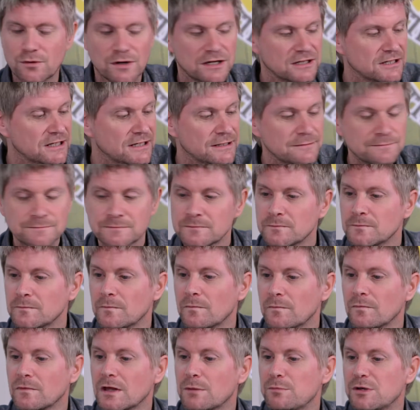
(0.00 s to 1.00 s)
quickly,
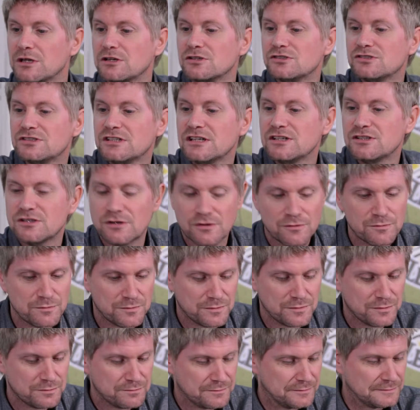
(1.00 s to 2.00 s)
because these are
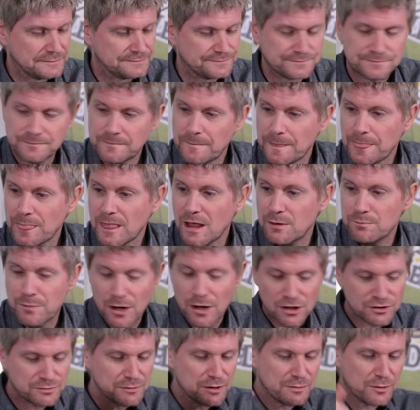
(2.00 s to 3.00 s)
literally
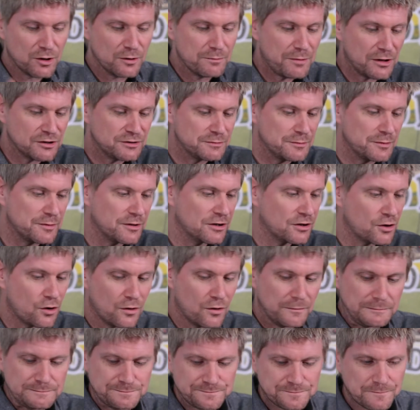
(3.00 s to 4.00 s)
Pass me the book. Oh, pass me oh, the book. You
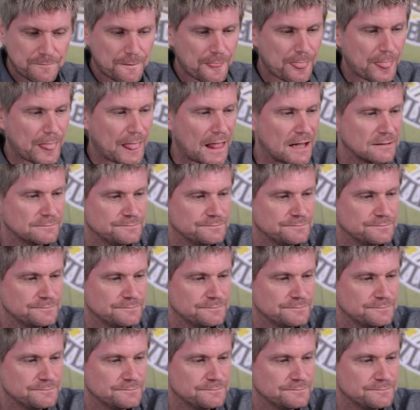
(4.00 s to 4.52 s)
have to just give the